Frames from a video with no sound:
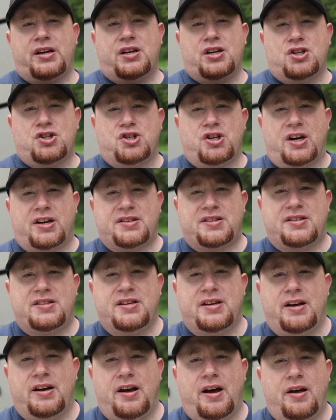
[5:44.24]
and adjust
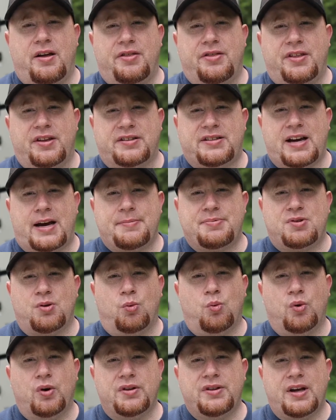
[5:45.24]
the types
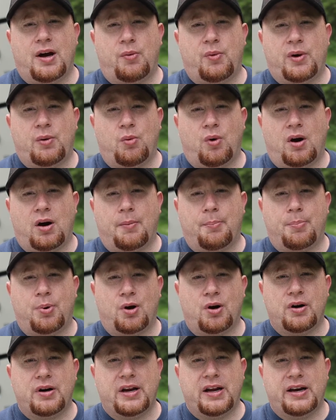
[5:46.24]
of wood that we wanna
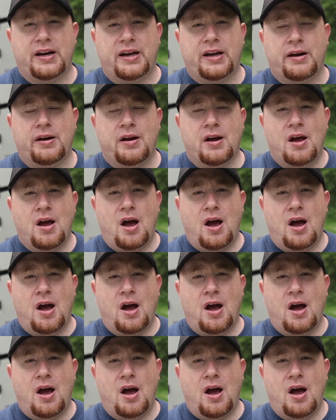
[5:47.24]
burn in it.